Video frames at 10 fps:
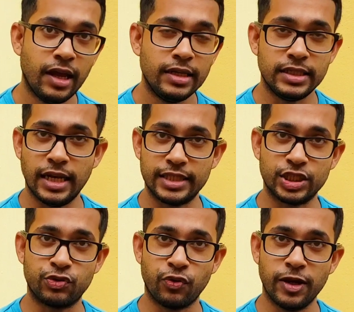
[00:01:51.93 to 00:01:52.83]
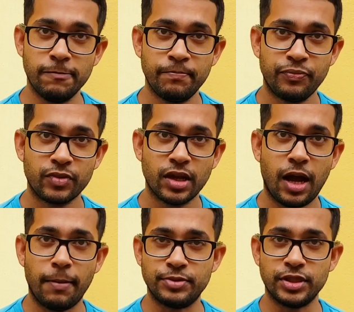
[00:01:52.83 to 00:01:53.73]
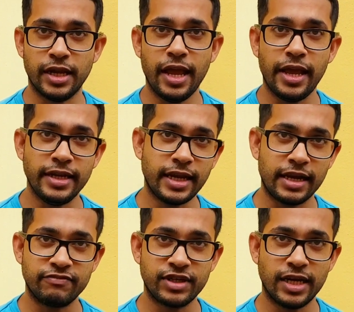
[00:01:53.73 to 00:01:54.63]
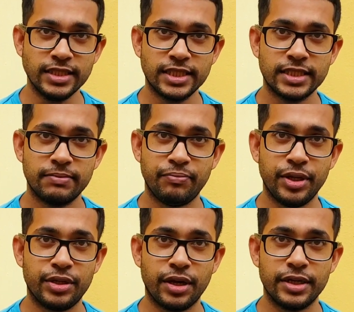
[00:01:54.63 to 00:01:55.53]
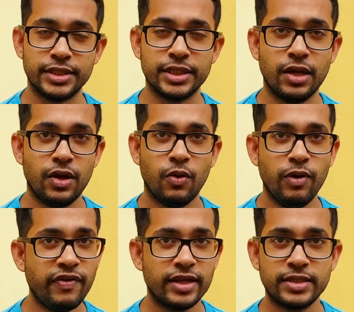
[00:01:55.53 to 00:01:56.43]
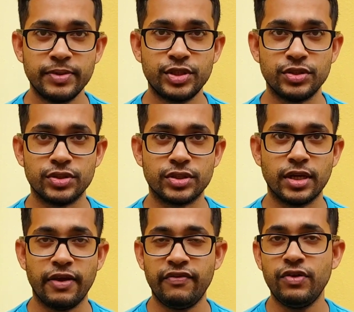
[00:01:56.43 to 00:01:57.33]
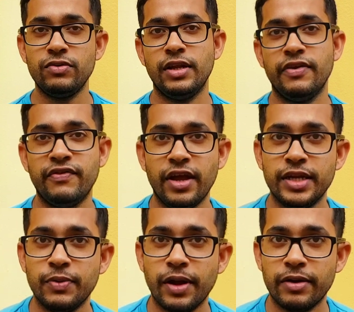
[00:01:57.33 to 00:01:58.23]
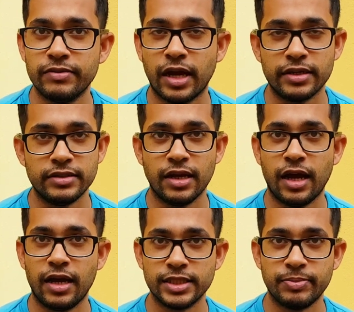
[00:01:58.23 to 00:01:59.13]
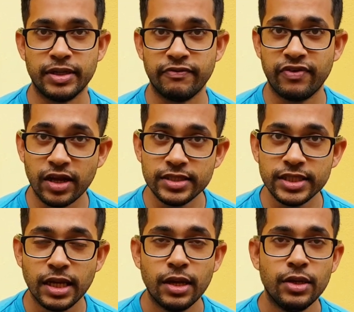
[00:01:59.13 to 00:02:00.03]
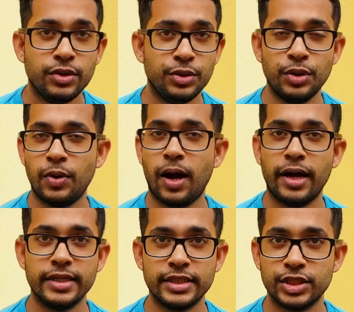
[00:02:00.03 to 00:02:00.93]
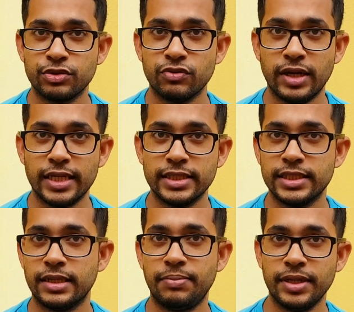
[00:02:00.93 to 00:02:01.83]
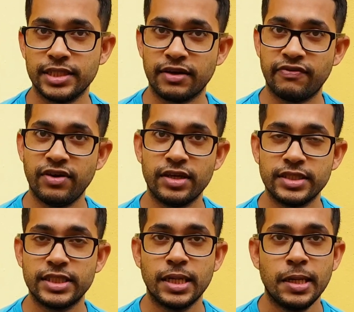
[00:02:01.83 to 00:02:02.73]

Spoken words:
the lettuce growing up to any kind of chance because we've had some issues. If you live anywhere that there has been floods, you know how hard it is to grow lettuce in a place that floods.